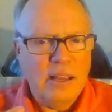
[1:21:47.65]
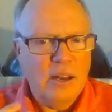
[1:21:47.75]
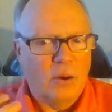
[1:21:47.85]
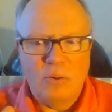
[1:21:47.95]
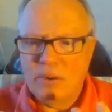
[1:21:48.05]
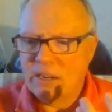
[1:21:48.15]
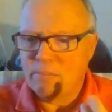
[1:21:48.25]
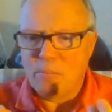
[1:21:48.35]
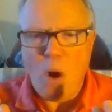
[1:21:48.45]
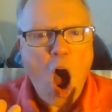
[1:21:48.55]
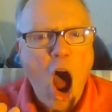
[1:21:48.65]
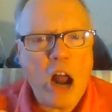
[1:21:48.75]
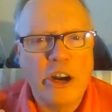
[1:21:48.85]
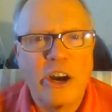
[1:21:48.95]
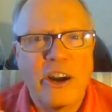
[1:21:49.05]
you know, uh,
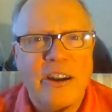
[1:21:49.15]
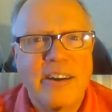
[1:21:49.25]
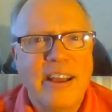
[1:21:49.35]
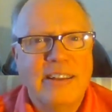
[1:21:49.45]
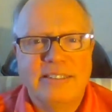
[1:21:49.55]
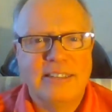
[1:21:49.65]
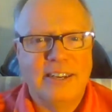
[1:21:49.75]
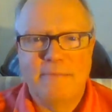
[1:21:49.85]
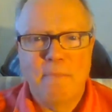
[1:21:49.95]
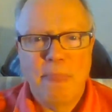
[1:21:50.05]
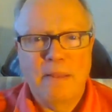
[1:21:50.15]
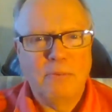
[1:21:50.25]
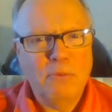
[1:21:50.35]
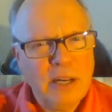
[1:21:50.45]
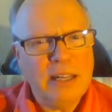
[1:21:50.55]
modern and uh,
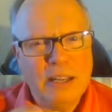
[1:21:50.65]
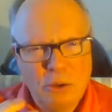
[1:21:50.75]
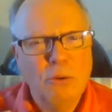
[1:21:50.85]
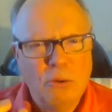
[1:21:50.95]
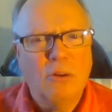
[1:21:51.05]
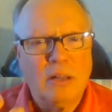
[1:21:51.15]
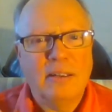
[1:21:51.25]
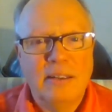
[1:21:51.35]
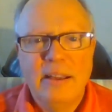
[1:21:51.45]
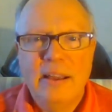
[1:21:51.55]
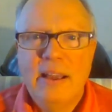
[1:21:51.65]
really cool.